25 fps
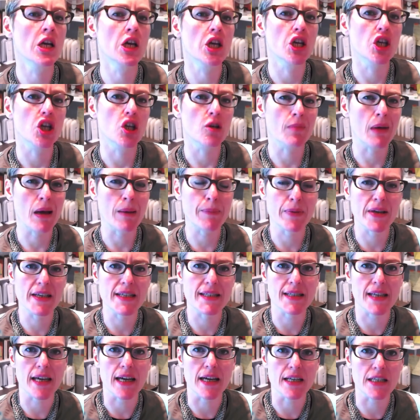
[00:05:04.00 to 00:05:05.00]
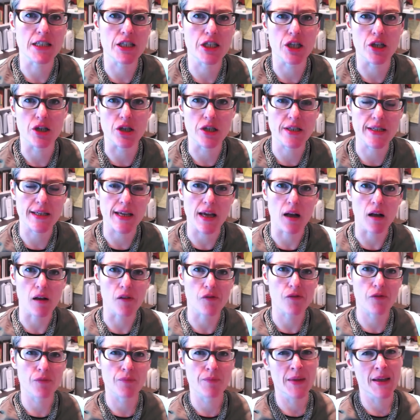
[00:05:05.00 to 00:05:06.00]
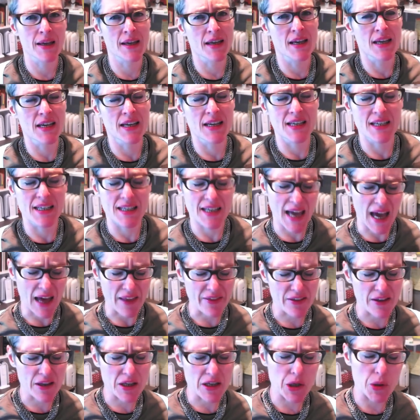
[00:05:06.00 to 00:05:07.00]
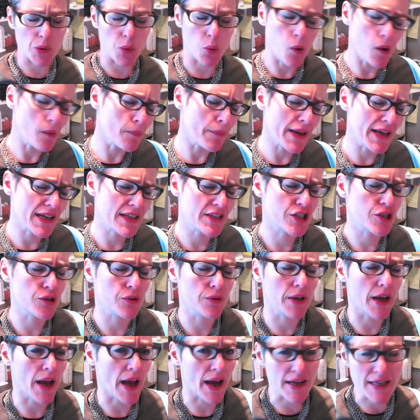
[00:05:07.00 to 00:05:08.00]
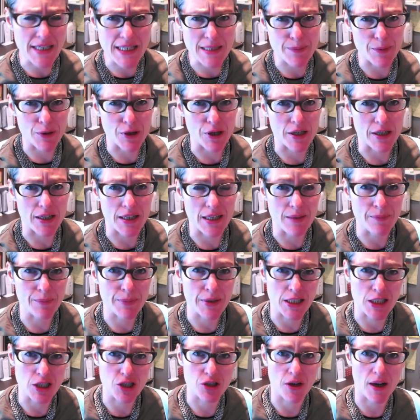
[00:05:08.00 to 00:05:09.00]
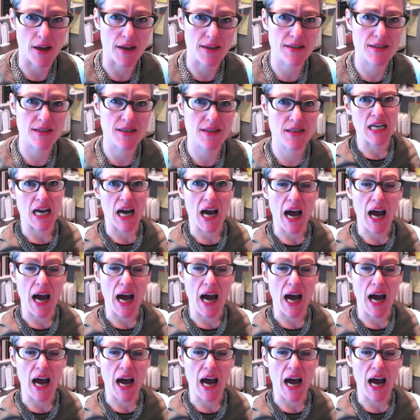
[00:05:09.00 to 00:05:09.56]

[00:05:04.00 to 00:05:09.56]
You might be saying to yourself, Kathy, what makes you an expert in Pinterest?